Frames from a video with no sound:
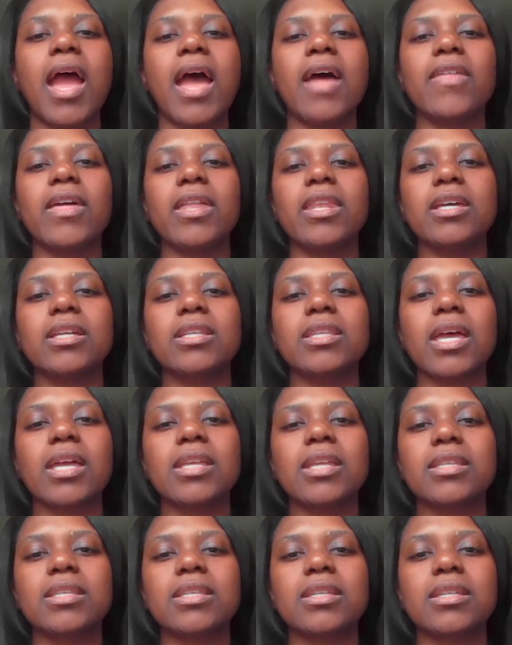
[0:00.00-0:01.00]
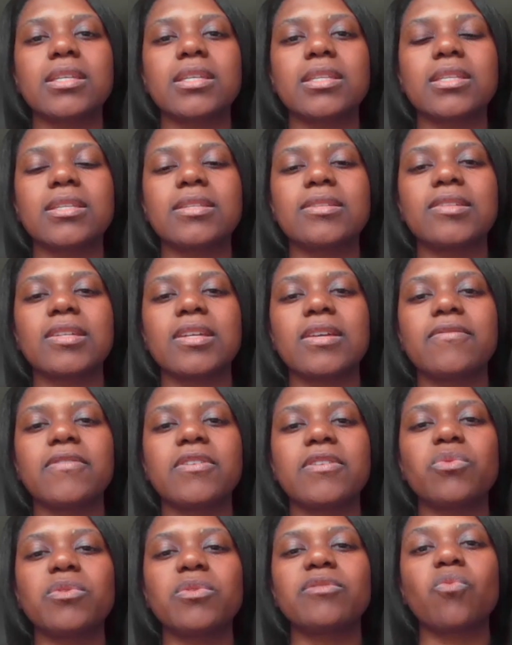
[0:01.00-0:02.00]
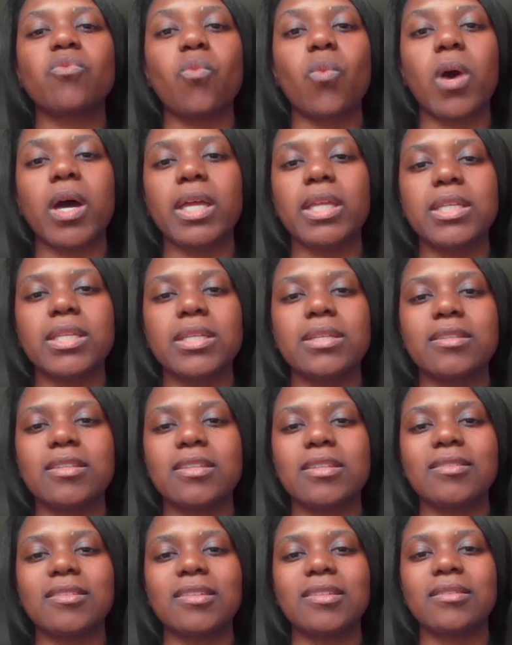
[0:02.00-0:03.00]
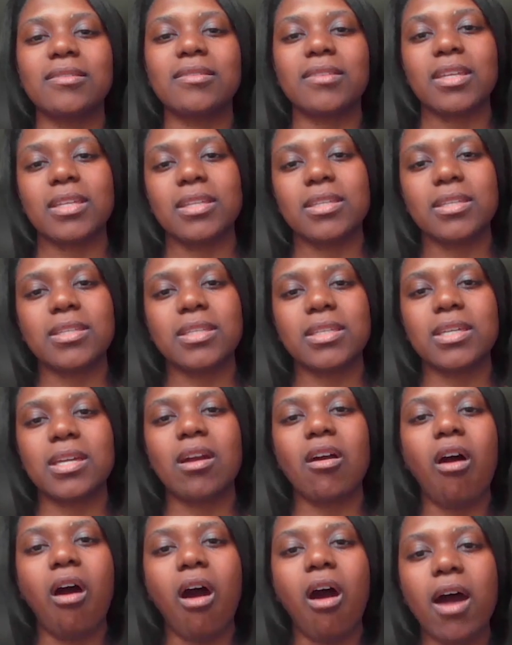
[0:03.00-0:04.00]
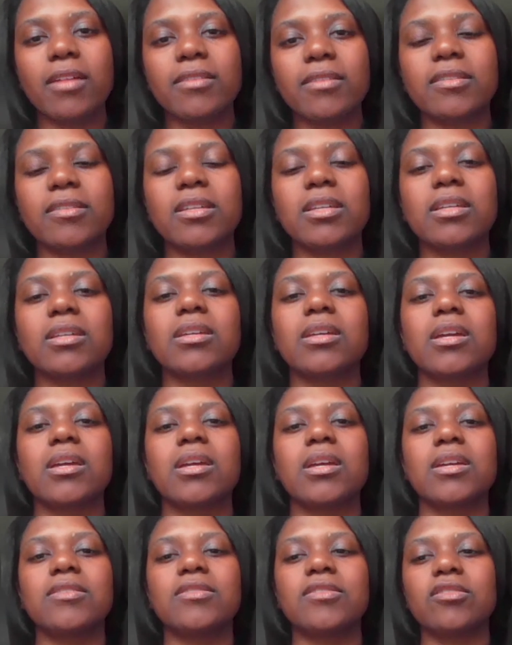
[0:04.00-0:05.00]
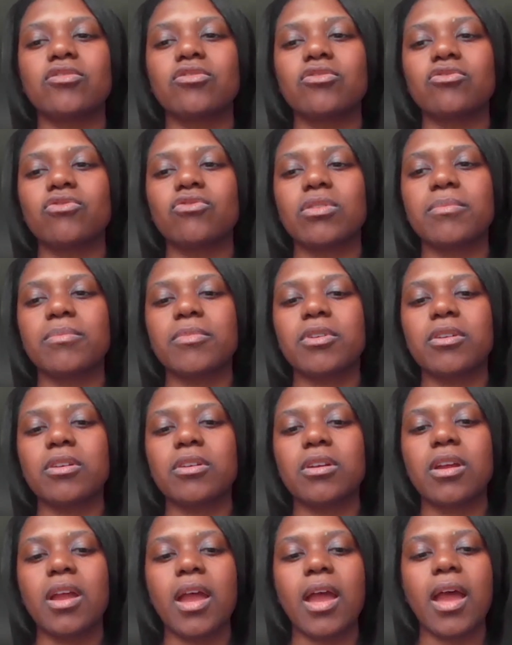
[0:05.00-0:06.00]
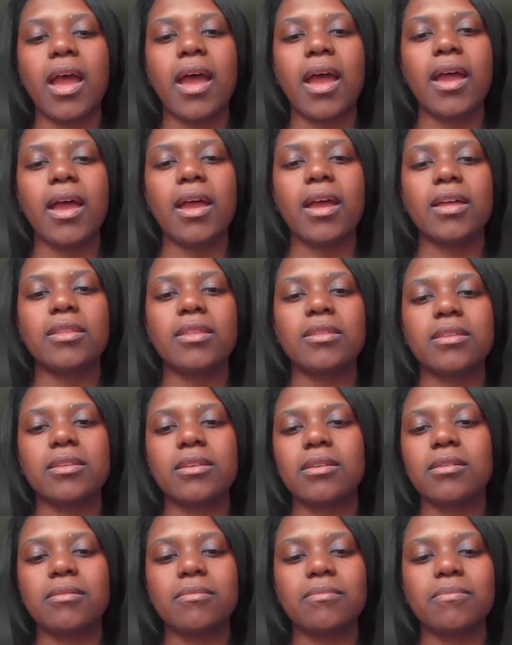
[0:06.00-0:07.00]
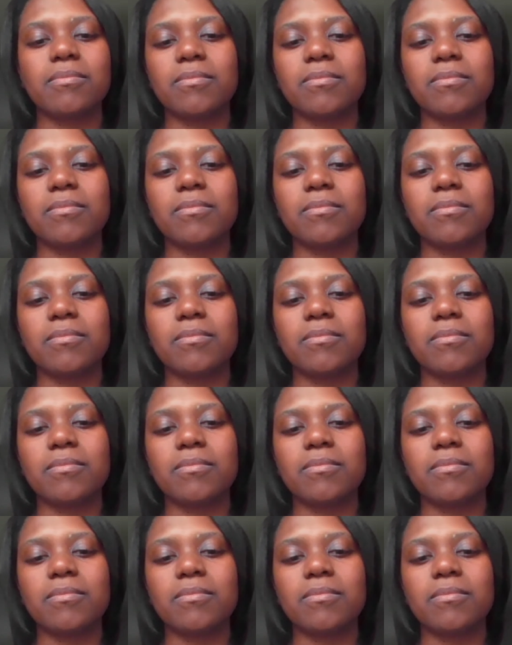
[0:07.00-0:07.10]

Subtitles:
and they looked at to see if it was one disease entity causing essential tremor. And